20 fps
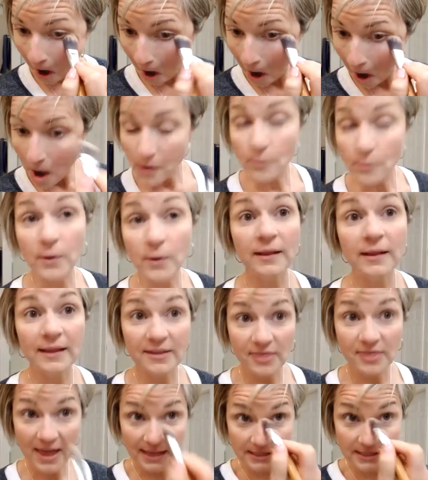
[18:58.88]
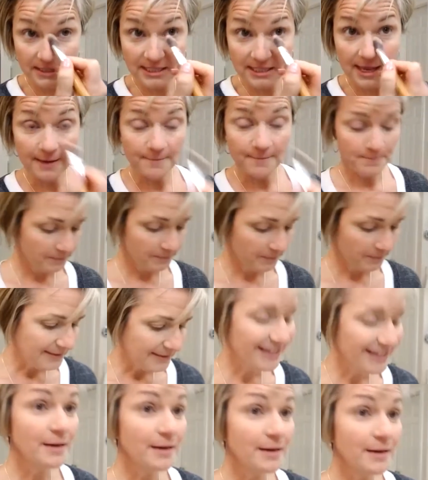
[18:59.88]
We're going to let that sit. It's
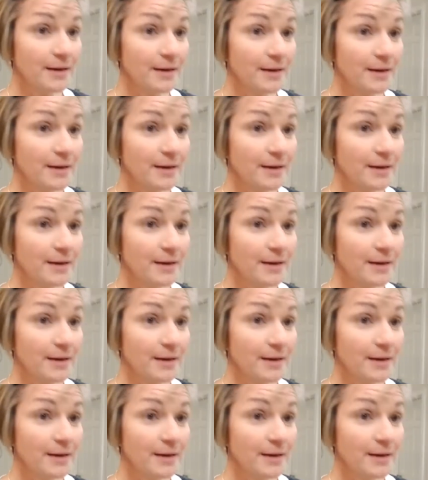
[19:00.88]
going to bake.